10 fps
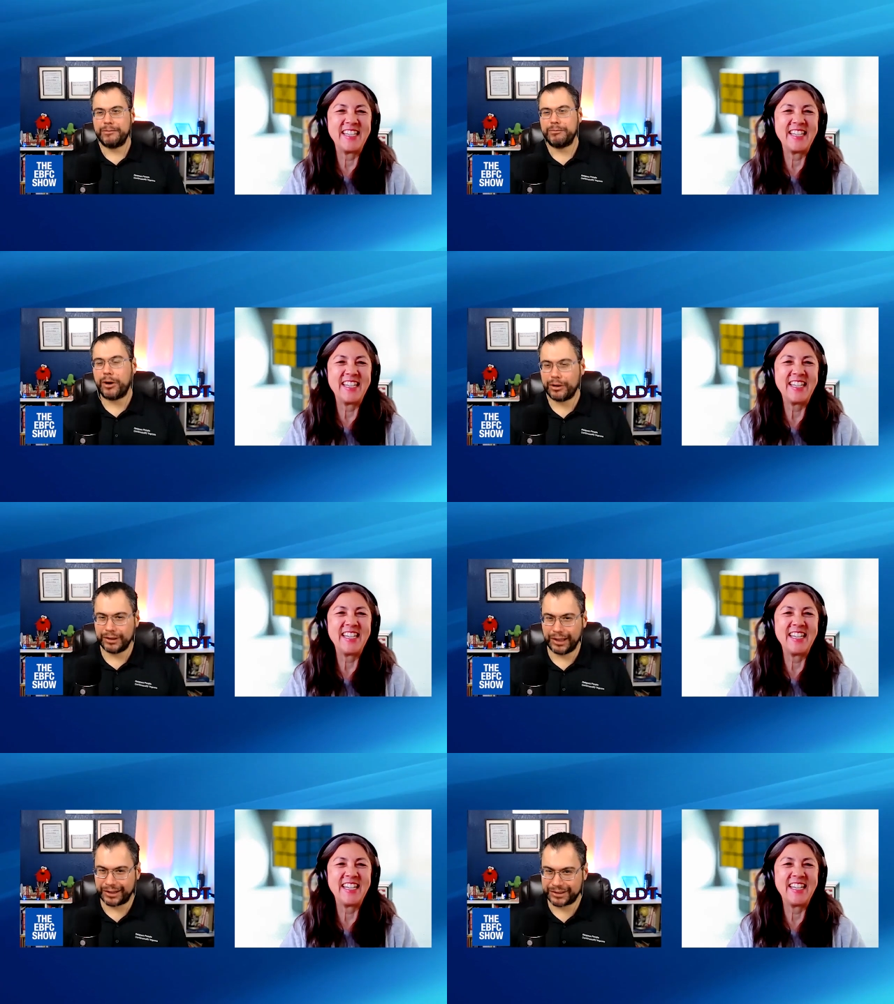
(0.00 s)

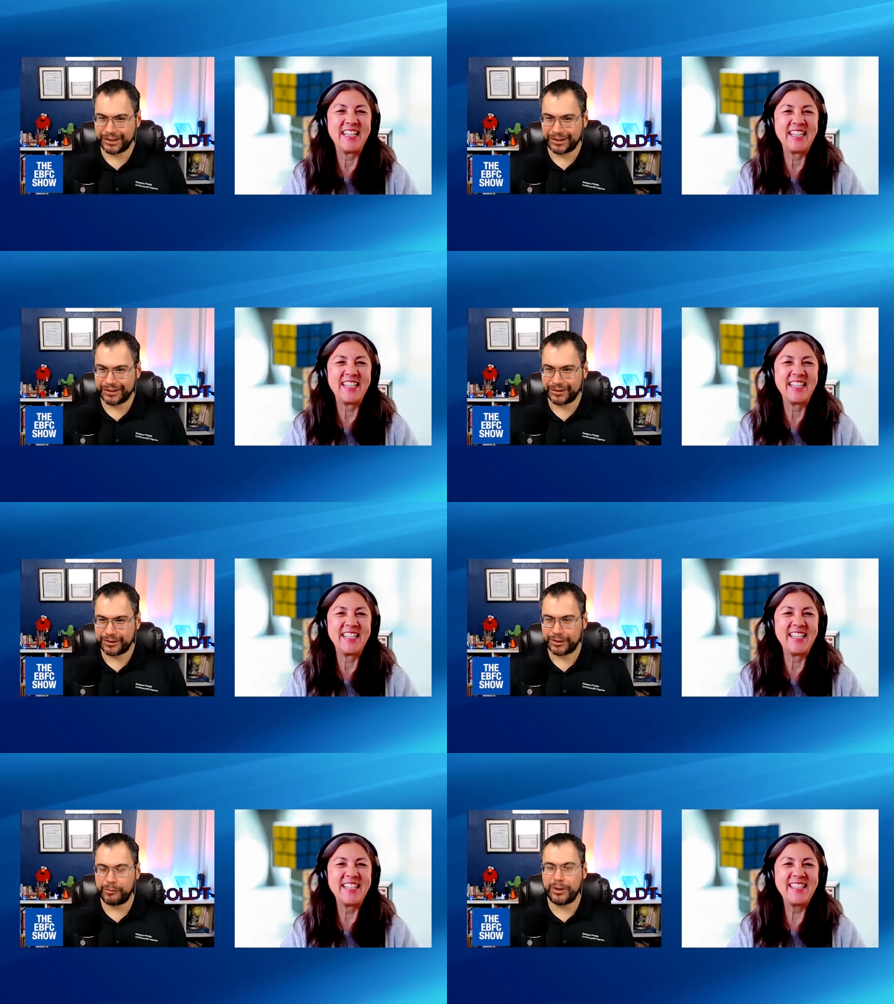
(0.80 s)
Speaker 1: Paulette,
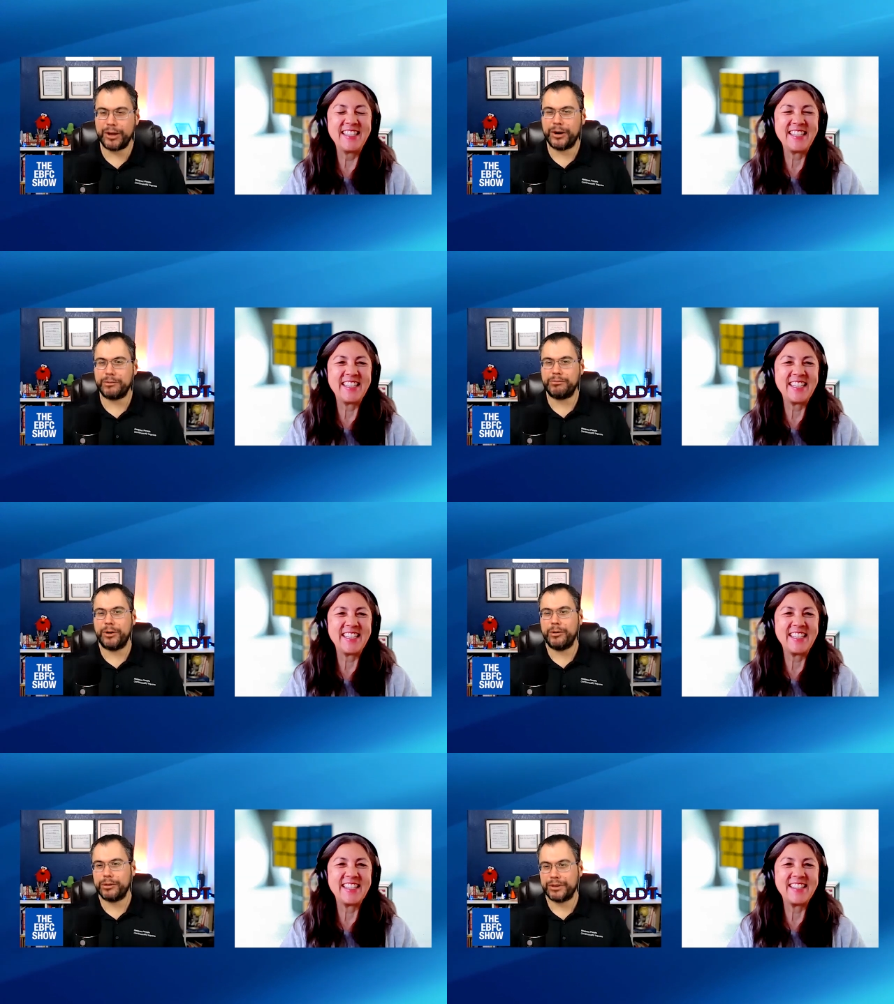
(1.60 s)
we are
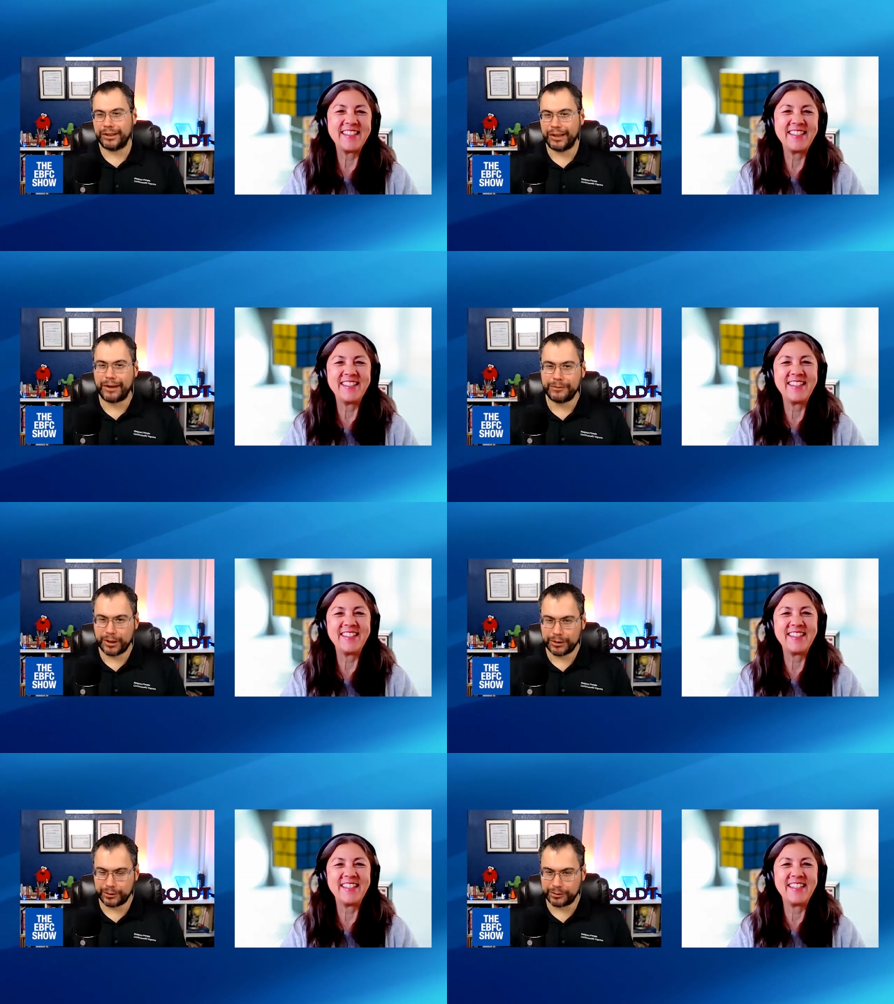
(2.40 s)
both
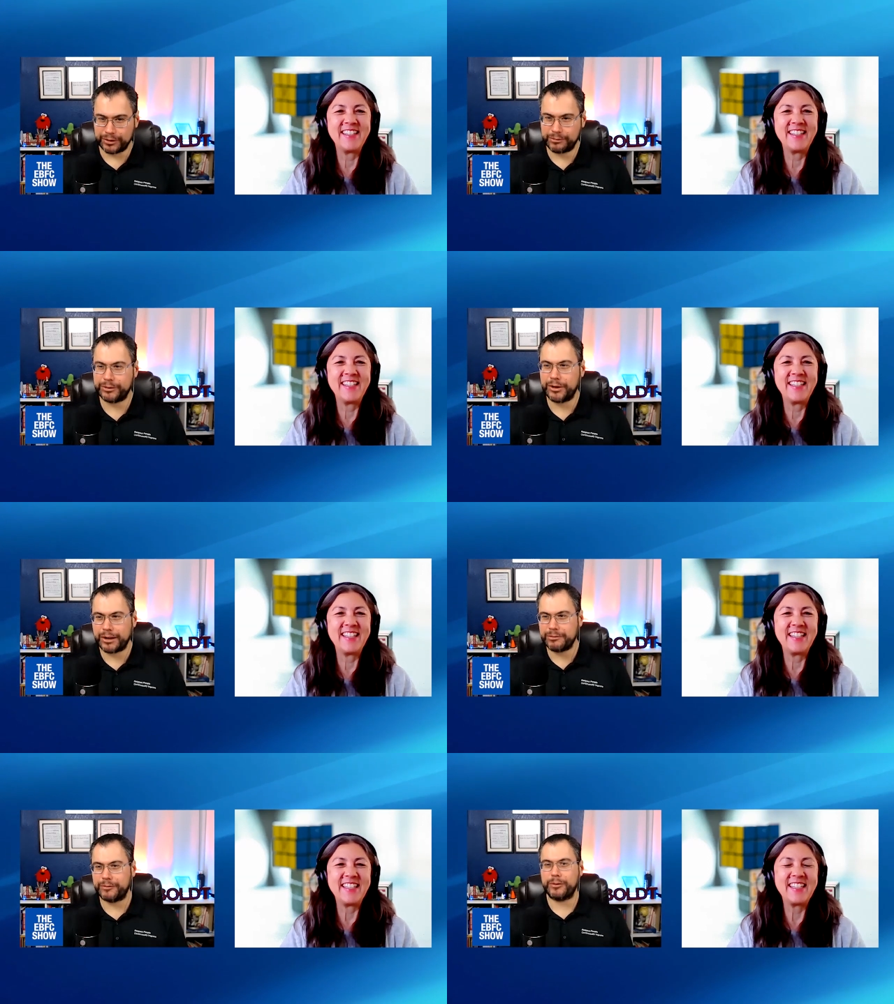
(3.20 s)
lifelong learners. We were
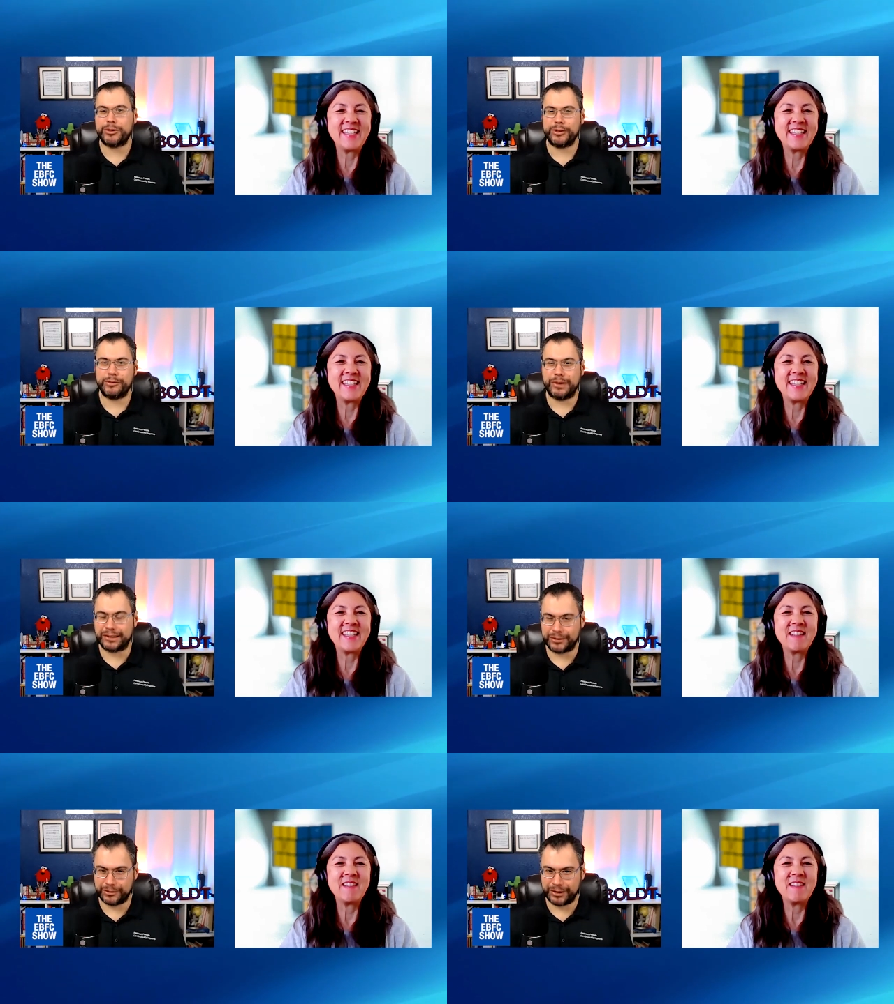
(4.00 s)
talking before the show got
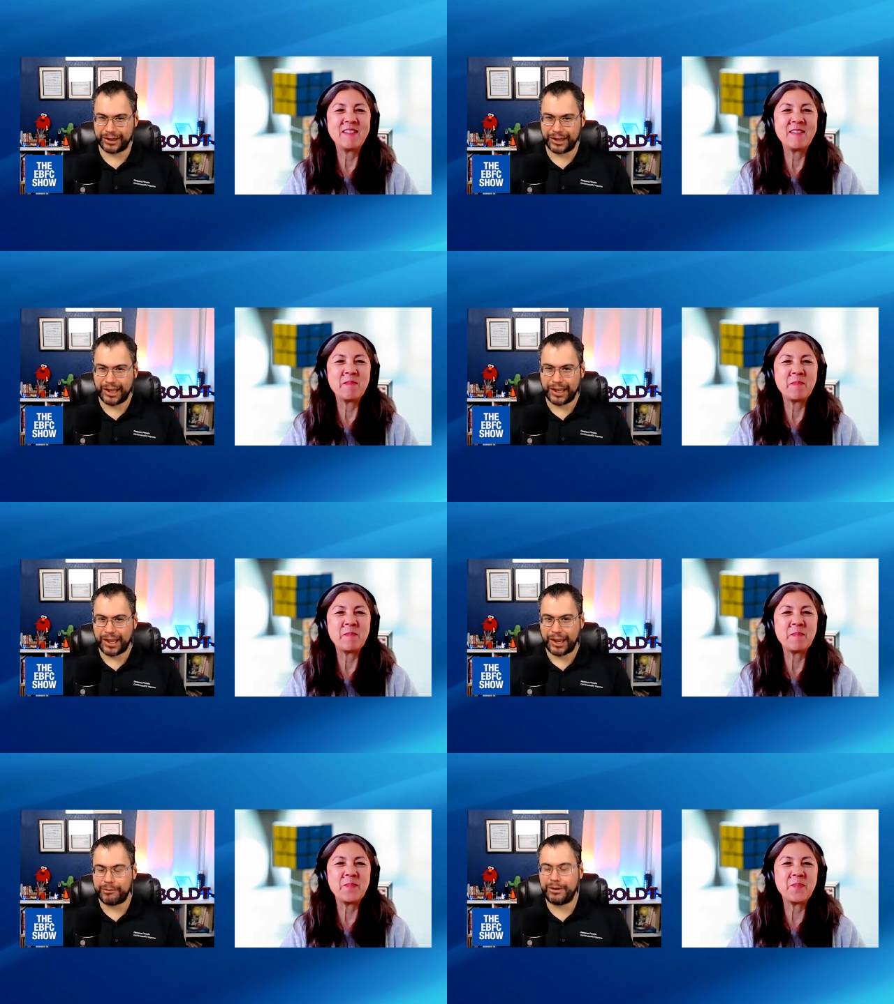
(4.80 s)
started,
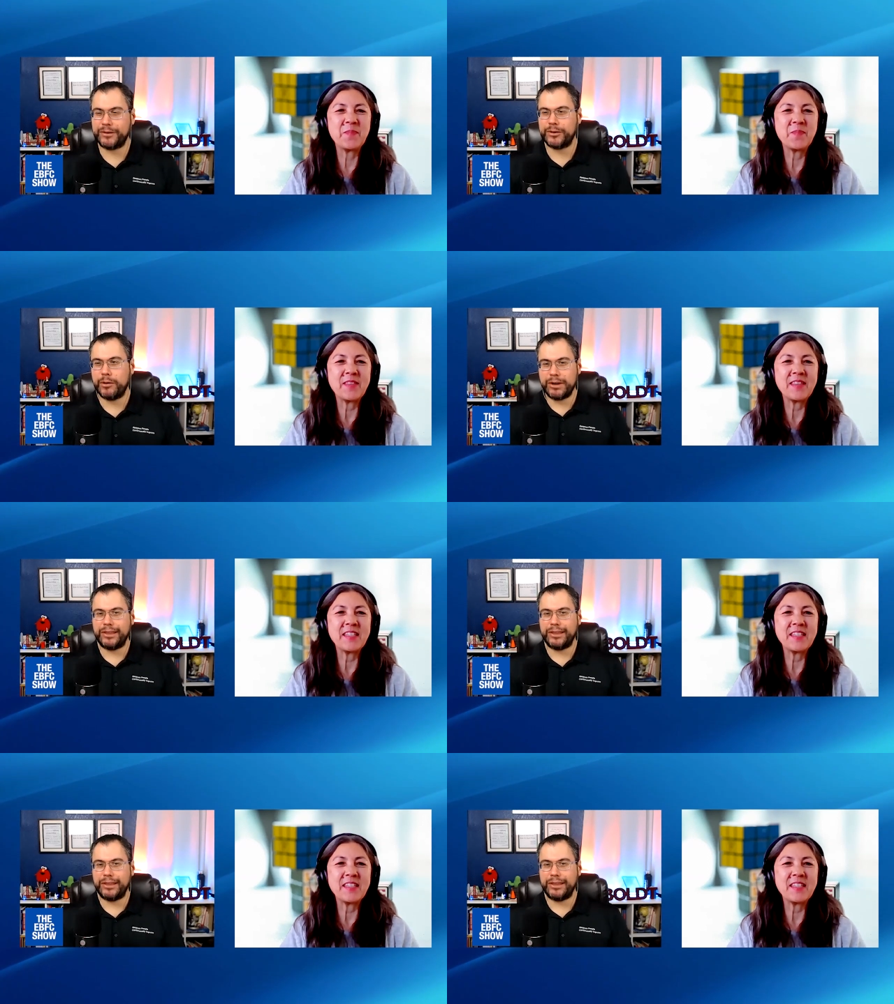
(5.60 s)
and we have so many